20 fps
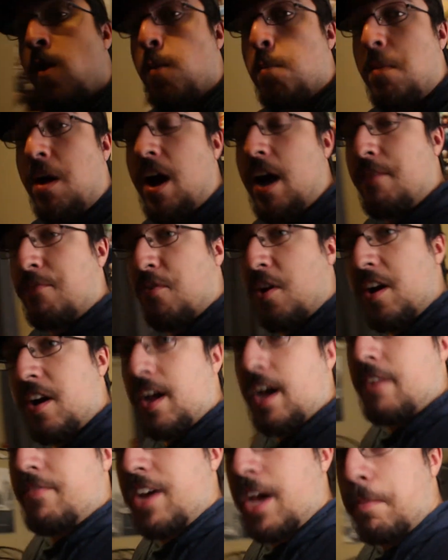My friend and
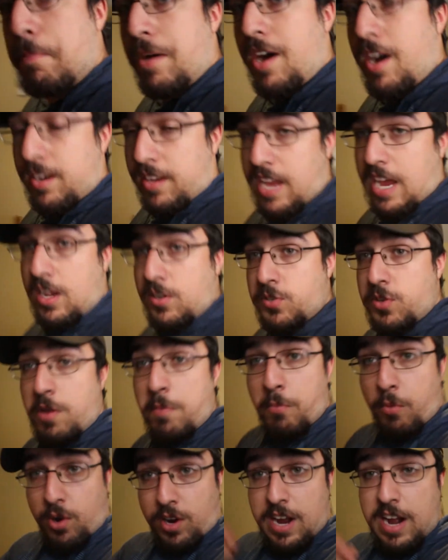I have got a podcast.
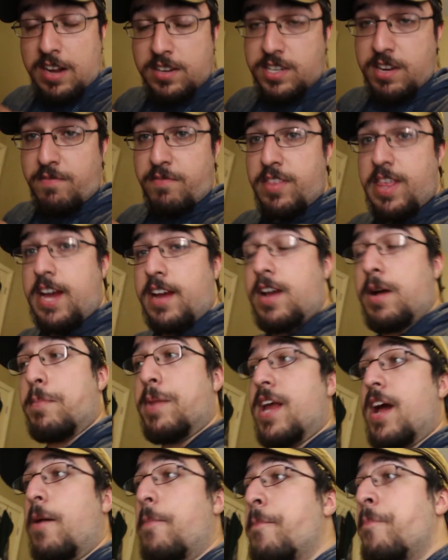More content for that
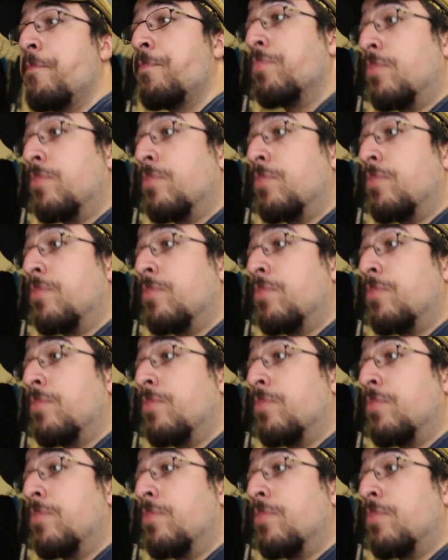coming out.